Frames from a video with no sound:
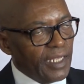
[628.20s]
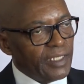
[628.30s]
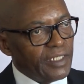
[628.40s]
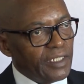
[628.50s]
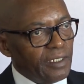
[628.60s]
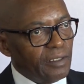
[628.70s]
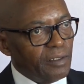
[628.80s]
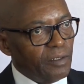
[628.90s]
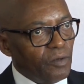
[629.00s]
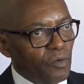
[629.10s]
And
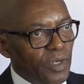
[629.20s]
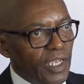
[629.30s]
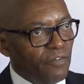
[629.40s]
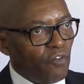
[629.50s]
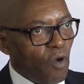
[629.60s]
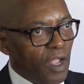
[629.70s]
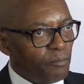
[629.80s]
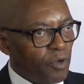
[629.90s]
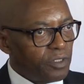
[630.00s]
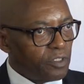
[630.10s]
we have
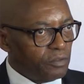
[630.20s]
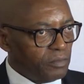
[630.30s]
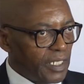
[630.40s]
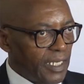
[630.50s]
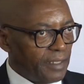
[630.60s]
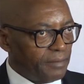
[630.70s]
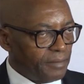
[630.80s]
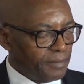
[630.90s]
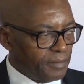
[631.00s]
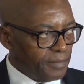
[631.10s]
1.2
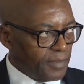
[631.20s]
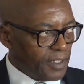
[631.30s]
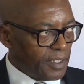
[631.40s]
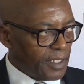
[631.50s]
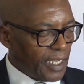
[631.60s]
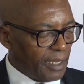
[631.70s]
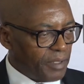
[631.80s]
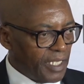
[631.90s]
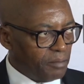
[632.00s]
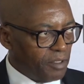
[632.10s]
million
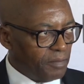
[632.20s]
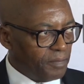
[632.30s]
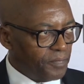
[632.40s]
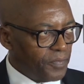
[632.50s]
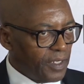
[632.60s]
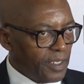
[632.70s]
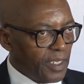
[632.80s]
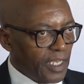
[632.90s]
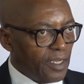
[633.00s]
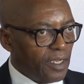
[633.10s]
people,
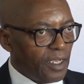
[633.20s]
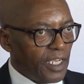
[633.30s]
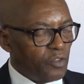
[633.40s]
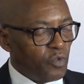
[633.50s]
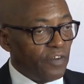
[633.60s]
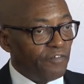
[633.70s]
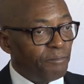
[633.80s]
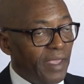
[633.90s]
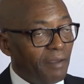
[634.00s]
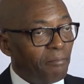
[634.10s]
and we
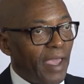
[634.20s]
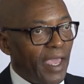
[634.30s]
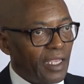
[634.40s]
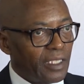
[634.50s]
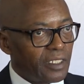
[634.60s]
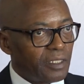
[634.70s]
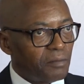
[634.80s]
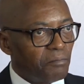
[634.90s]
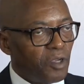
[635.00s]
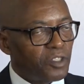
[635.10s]
have big
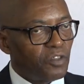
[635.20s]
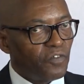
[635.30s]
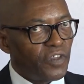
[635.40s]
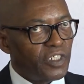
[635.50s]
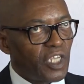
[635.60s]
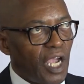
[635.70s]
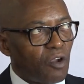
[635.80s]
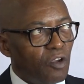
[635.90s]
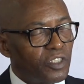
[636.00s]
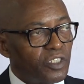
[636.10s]
banks, most of which
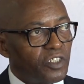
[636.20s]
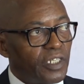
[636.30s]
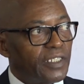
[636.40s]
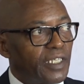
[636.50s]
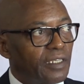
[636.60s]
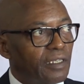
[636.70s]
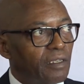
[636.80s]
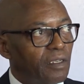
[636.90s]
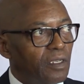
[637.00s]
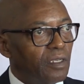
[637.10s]
are
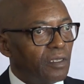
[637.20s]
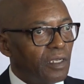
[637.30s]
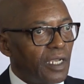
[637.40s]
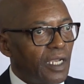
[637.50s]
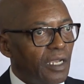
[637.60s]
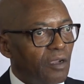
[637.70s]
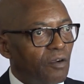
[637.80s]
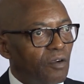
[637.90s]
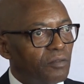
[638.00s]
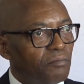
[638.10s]
concentrating
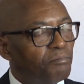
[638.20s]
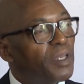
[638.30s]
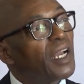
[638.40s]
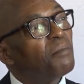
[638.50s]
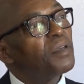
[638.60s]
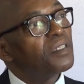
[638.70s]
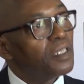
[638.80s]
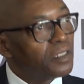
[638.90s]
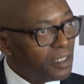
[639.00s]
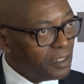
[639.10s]
on bigger
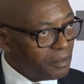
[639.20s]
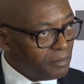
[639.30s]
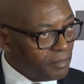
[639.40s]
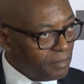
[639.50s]
businesses